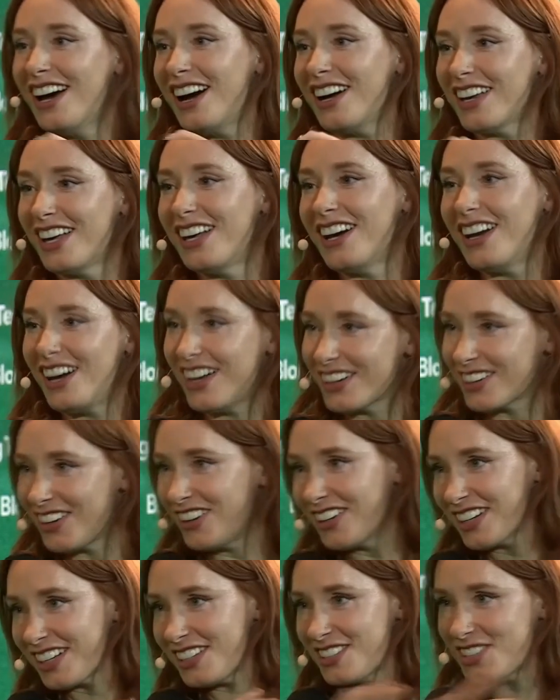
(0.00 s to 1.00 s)
I, I
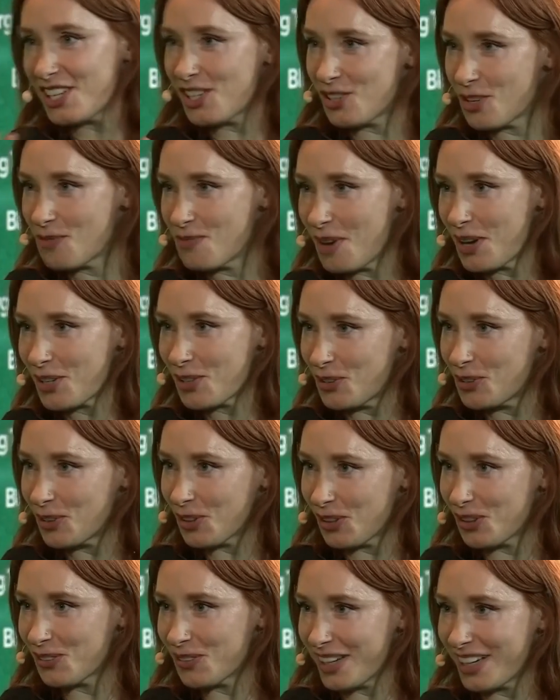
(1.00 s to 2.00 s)
can't continue on my
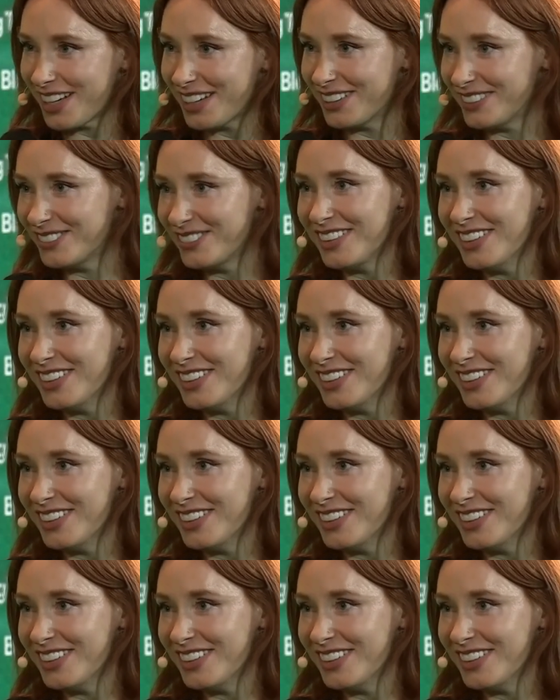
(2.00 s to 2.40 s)
call on the way home.